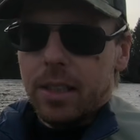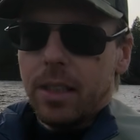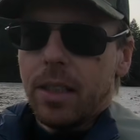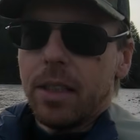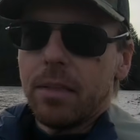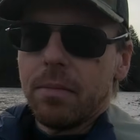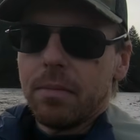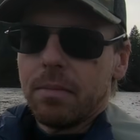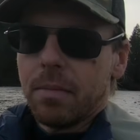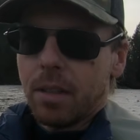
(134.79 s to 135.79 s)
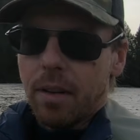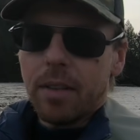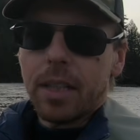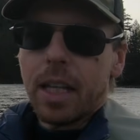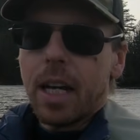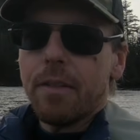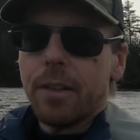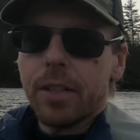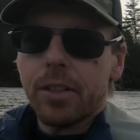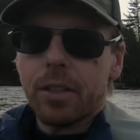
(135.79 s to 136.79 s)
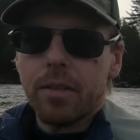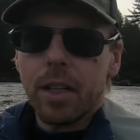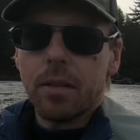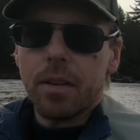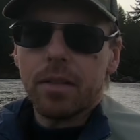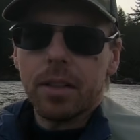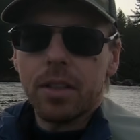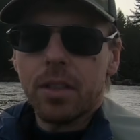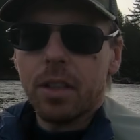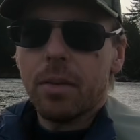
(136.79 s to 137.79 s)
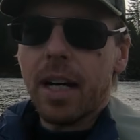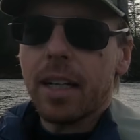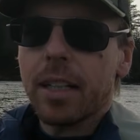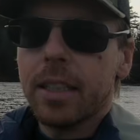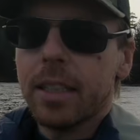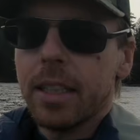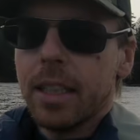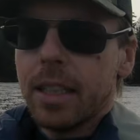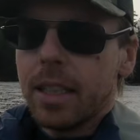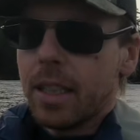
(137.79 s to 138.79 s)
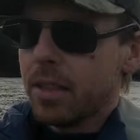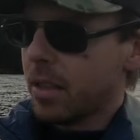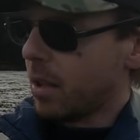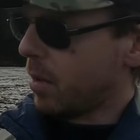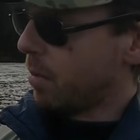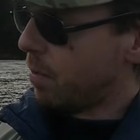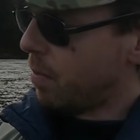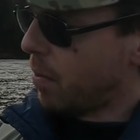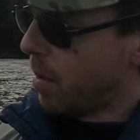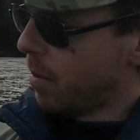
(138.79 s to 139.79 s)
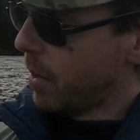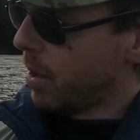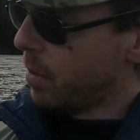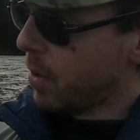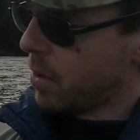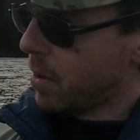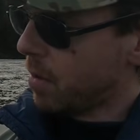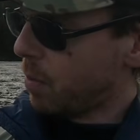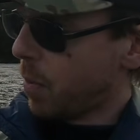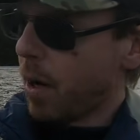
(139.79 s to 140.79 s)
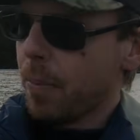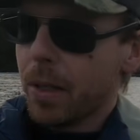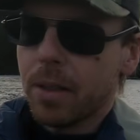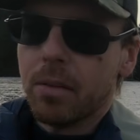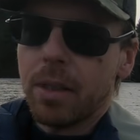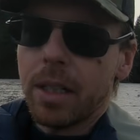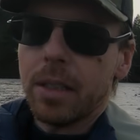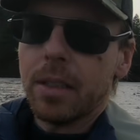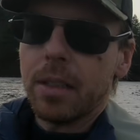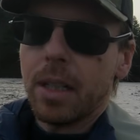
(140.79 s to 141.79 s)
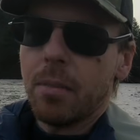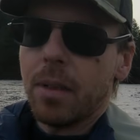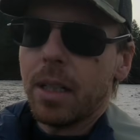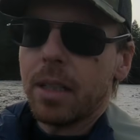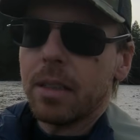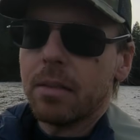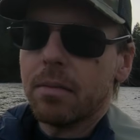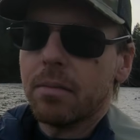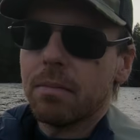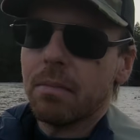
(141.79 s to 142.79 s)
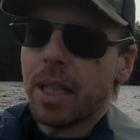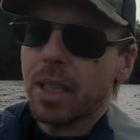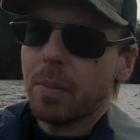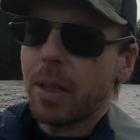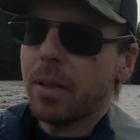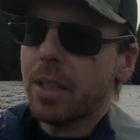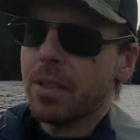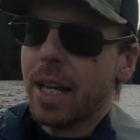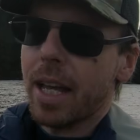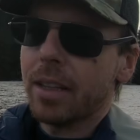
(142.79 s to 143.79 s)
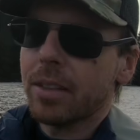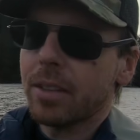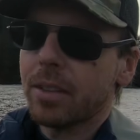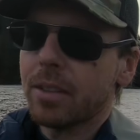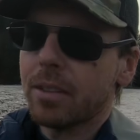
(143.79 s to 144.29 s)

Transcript: On the river that I fish, the Vedder River in Chilliwack, these are probably the most popular reel among experienced anglers.